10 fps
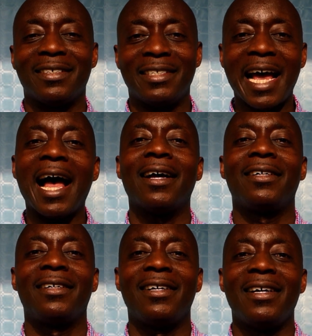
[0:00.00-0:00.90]
da.
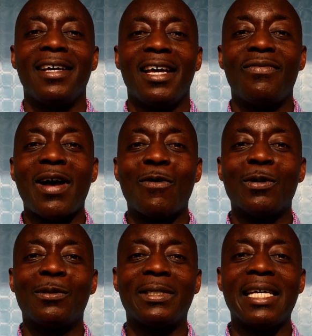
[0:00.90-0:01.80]
If I
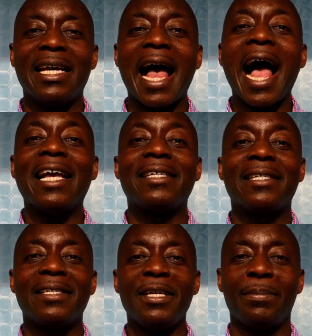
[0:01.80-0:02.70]
want to say I
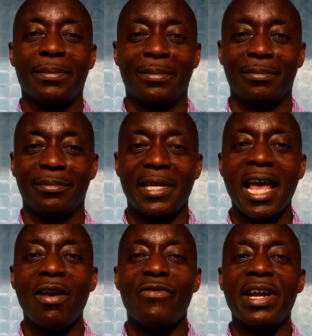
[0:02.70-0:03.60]
sleep,
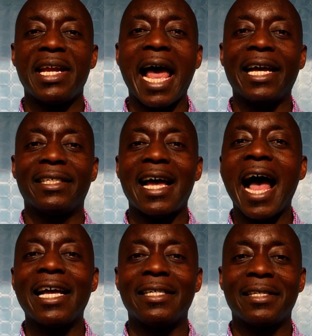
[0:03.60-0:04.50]
every night
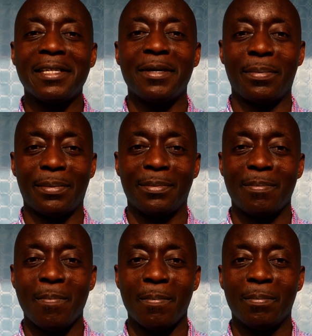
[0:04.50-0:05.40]
I sleep,
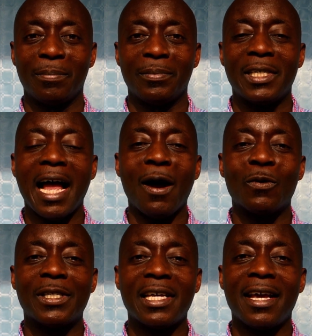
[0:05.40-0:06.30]
I will
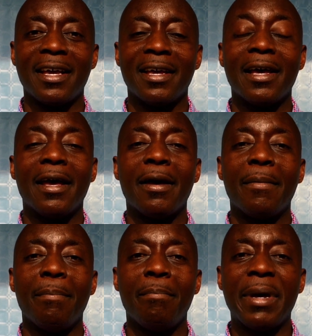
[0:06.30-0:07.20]
say
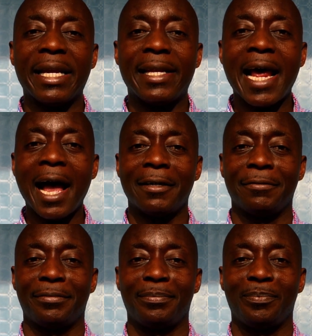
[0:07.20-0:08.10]
meda,
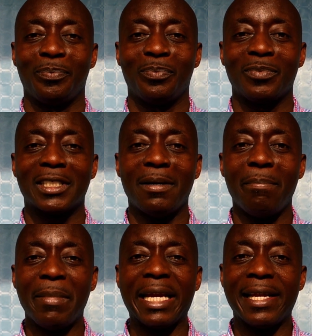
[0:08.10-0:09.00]

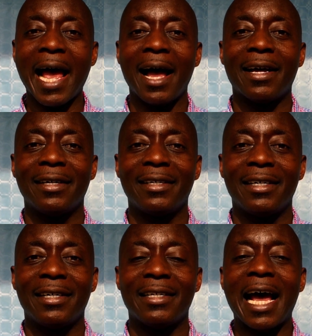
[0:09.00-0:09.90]
meda.
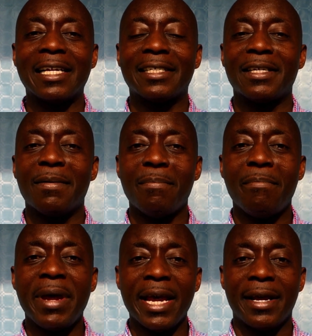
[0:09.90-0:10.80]
That is
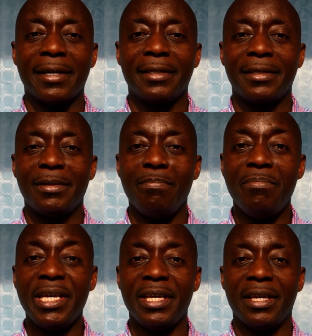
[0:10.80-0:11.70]

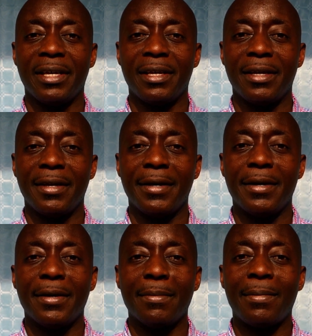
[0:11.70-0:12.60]
me,
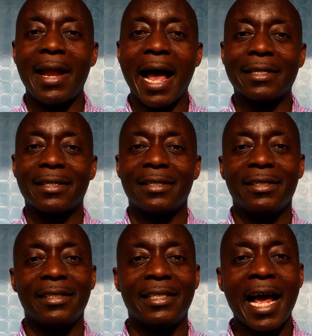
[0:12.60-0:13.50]
plus
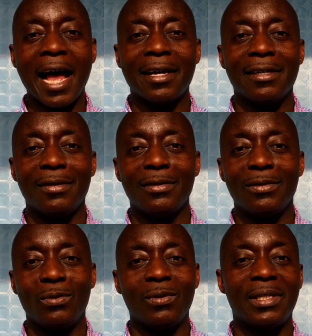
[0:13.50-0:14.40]
da,
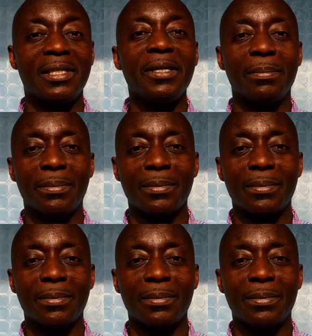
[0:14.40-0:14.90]
to sleep.